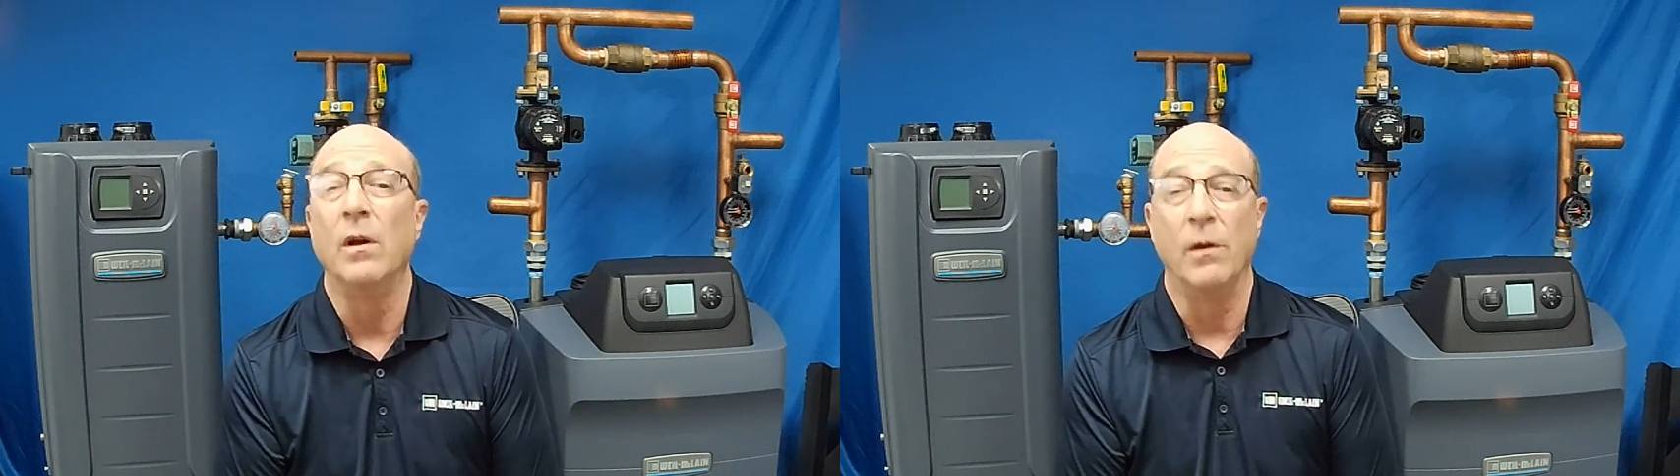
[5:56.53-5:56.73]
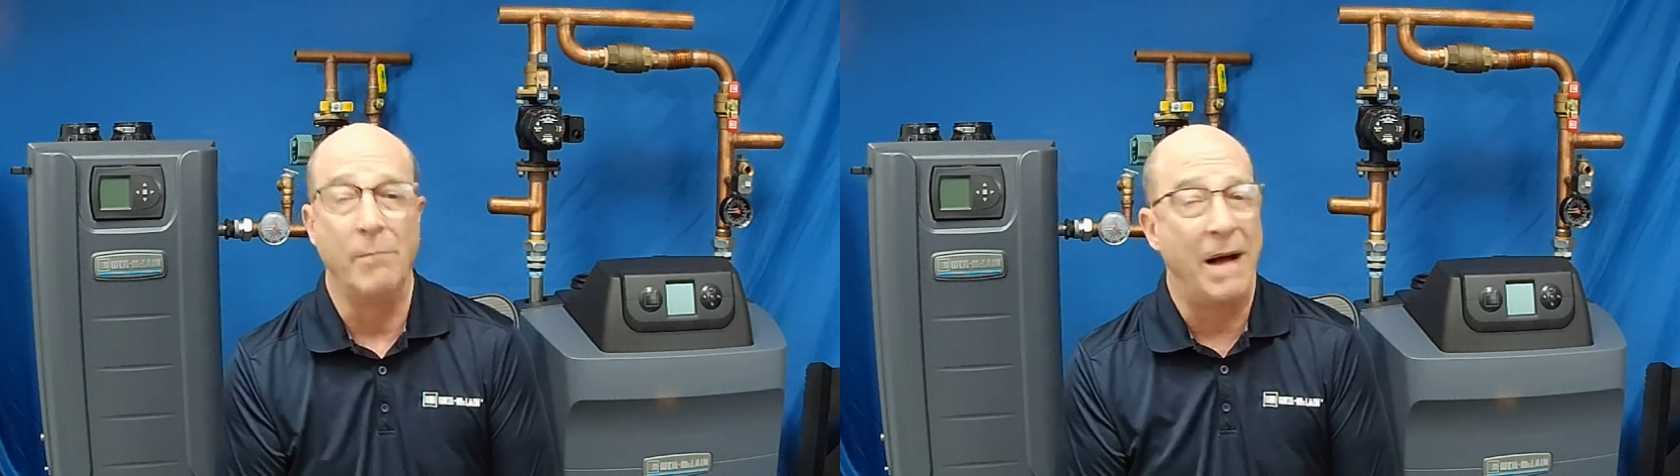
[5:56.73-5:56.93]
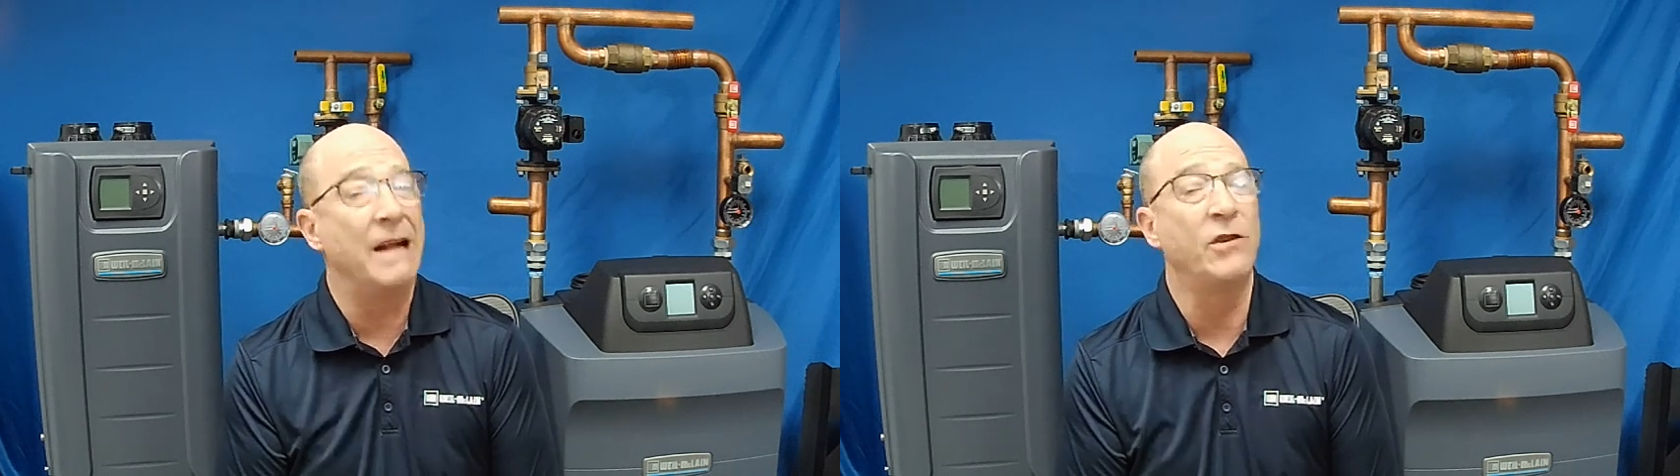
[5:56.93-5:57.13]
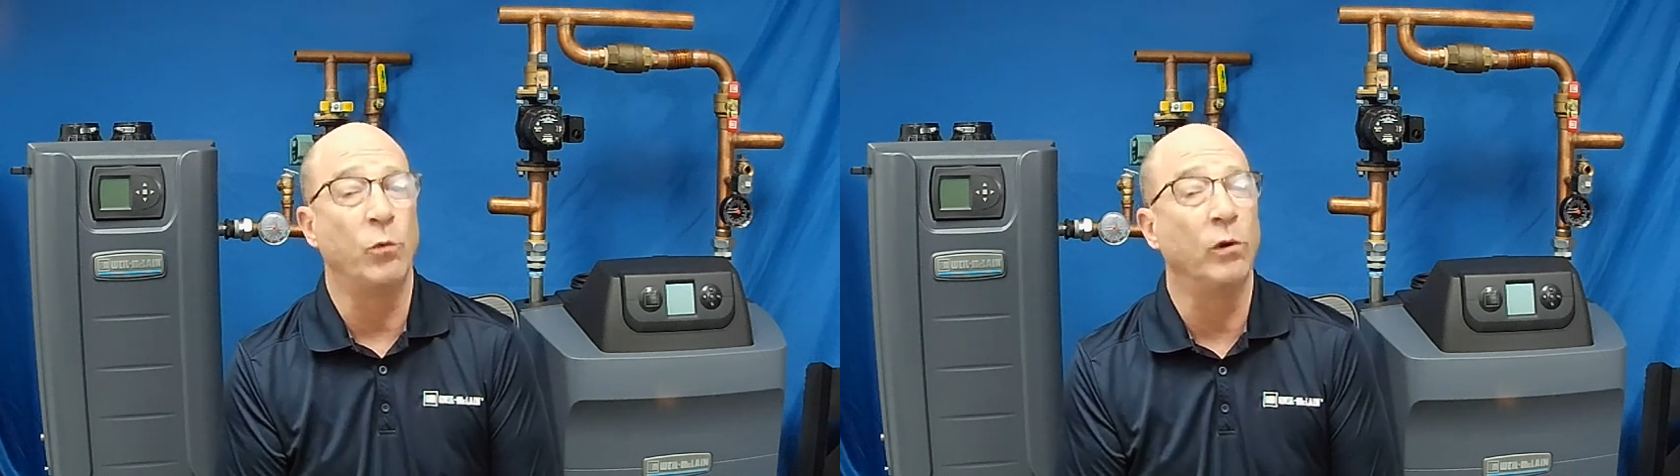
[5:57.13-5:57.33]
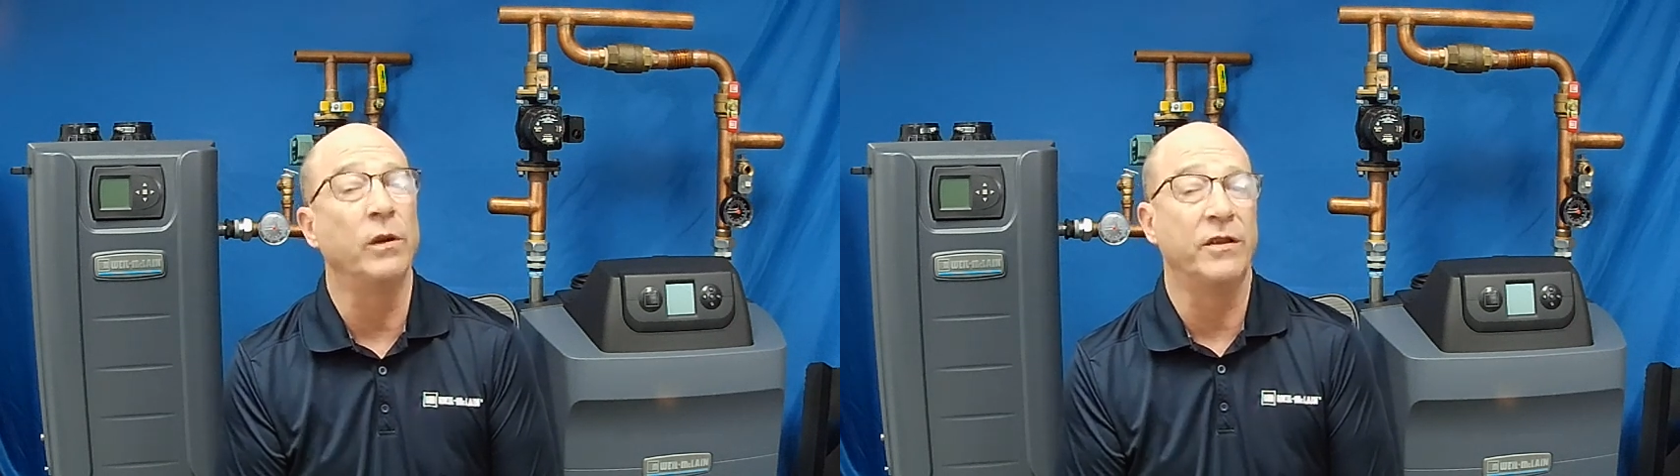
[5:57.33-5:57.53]
the
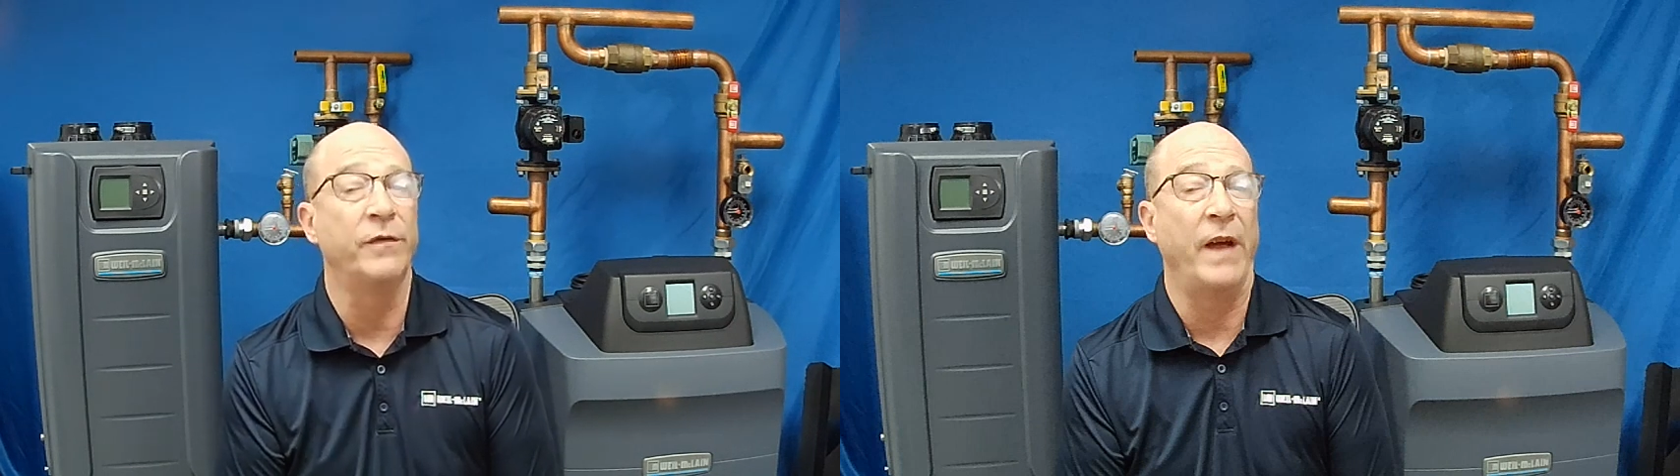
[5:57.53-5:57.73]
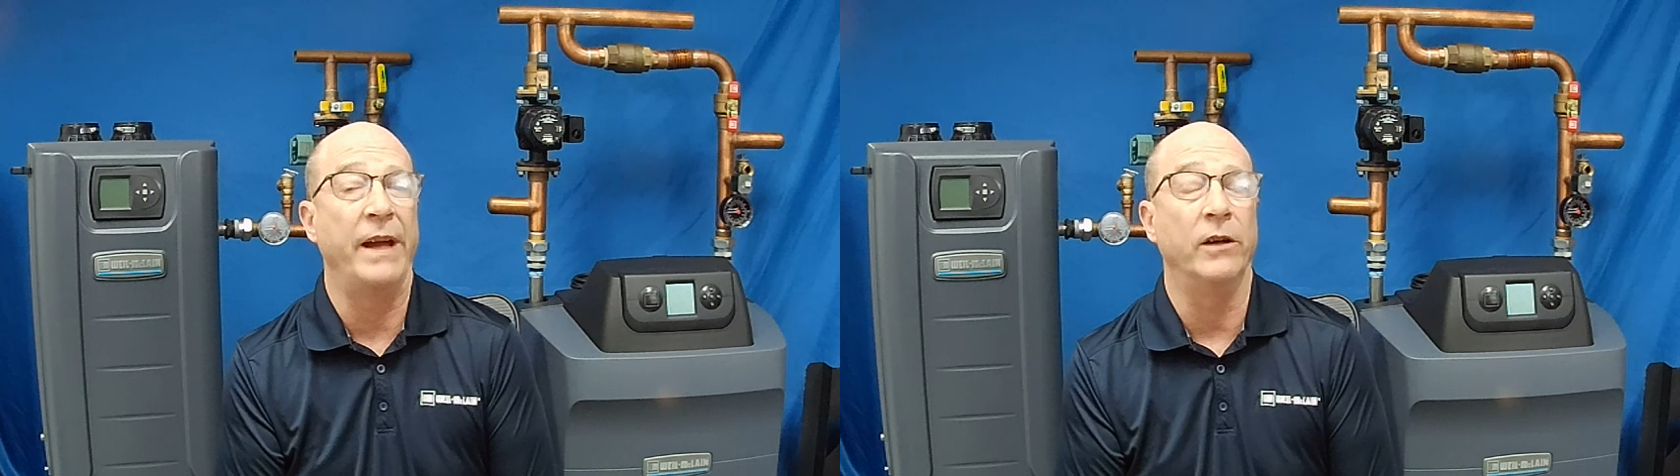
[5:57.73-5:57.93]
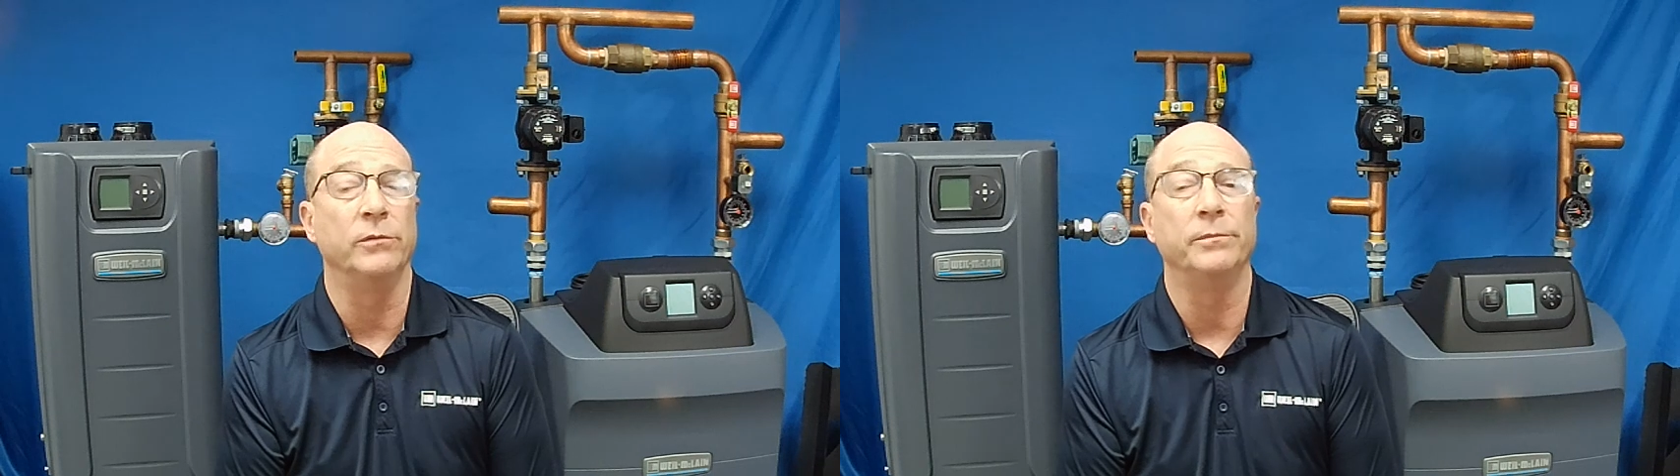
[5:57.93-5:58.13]
module has failed.